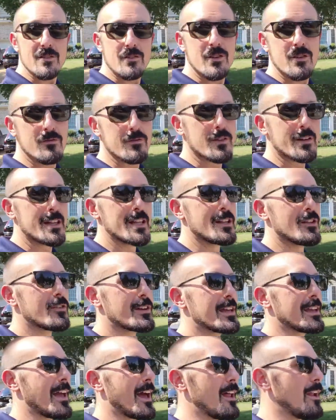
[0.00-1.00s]
So you're really
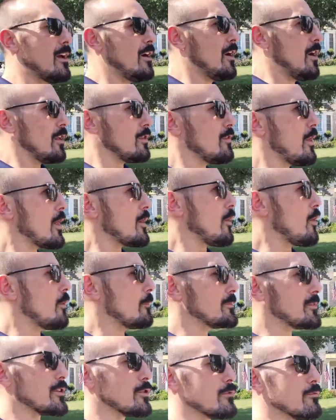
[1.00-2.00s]
looking at a lot of
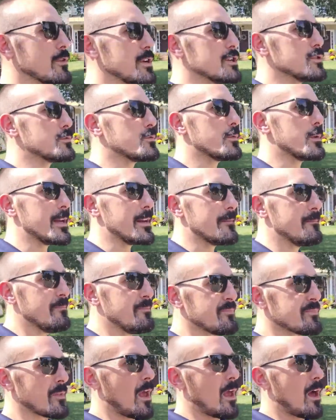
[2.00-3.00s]
homes that are ranged between
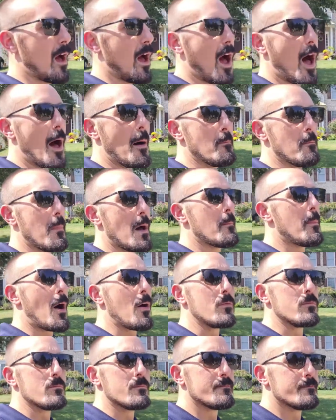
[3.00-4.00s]

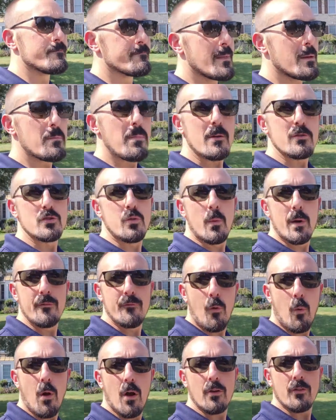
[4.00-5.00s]
maybe about
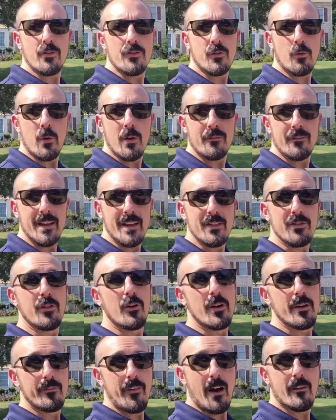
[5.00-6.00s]
2,400 square feet and
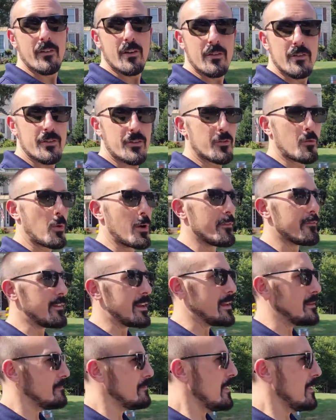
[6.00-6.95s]
3,500 square feet.